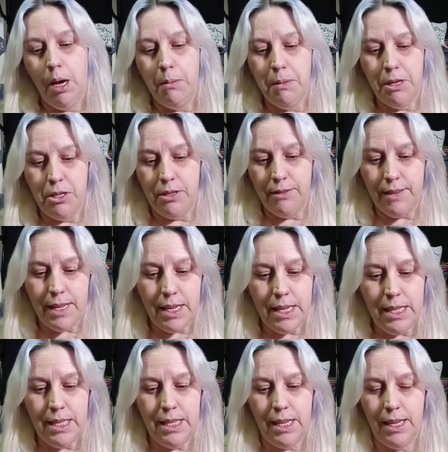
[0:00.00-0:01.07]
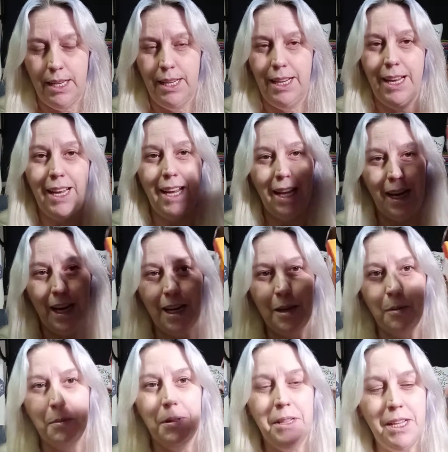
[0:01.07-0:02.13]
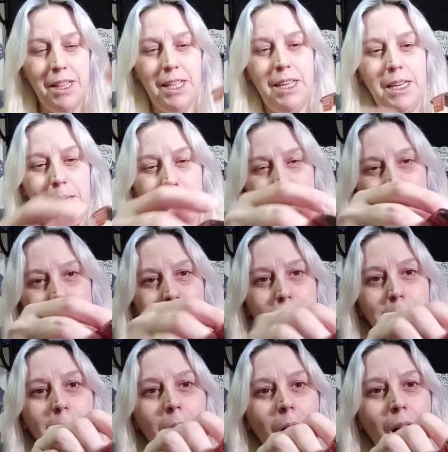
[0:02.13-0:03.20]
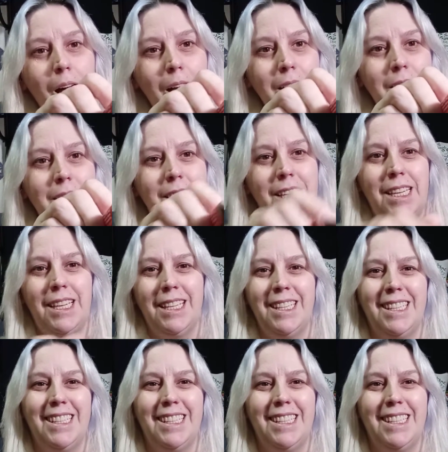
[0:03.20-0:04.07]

a bunch of it, and I completely emptied the box.